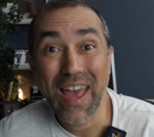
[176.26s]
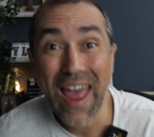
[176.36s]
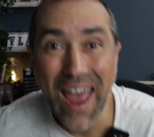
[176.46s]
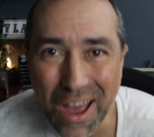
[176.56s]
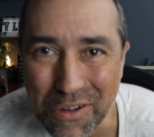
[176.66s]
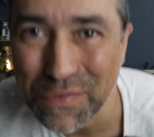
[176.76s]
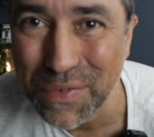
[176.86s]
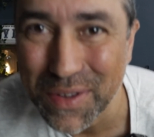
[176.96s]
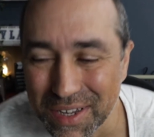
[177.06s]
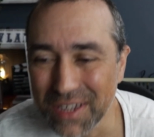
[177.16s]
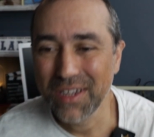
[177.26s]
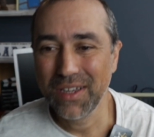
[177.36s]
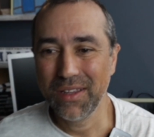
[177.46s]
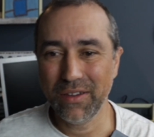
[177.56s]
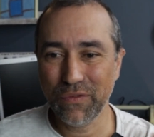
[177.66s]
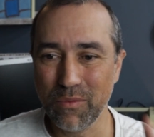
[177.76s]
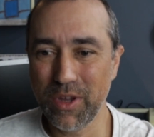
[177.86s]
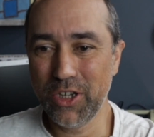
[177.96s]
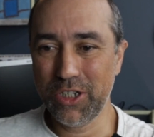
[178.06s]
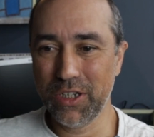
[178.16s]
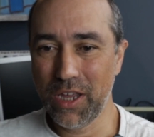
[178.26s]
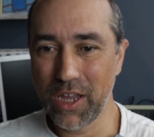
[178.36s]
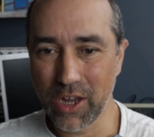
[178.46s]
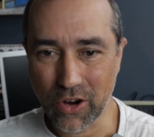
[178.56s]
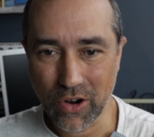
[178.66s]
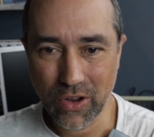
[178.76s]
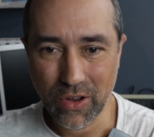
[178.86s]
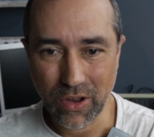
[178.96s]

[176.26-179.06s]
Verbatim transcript: have the information here